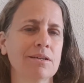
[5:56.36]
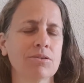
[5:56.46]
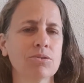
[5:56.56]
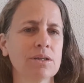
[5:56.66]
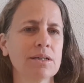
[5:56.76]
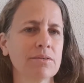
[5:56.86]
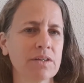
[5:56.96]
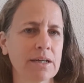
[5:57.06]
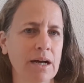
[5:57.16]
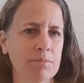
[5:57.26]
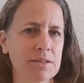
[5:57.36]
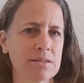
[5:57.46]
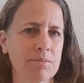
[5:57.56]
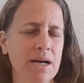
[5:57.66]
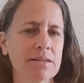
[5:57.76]
Through Nirvikalpa
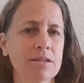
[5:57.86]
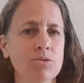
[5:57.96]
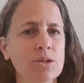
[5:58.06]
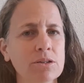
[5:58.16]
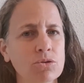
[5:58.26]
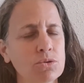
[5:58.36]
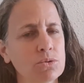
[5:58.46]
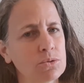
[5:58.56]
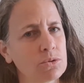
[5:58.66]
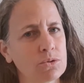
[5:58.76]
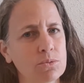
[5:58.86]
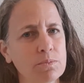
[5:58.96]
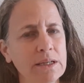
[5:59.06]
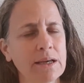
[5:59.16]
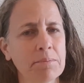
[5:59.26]
Samadhi, you need to
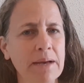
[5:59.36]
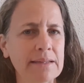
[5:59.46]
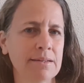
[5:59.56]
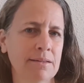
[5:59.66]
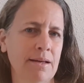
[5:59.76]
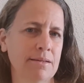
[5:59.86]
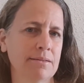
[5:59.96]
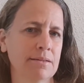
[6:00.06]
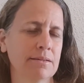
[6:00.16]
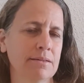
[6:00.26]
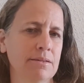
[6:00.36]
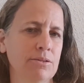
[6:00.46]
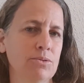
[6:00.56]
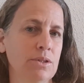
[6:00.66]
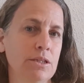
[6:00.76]
be a meditator.
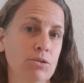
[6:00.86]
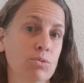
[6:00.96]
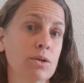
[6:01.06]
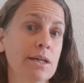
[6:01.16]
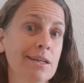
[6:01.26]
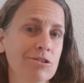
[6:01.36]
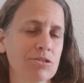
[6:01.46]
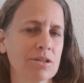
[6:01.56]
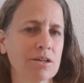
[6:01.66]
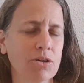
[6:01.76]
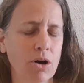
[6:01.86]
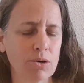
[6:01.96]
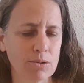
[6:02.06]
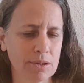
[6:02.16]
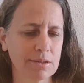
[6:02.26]
You need to reach the
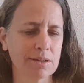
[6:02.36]
goal.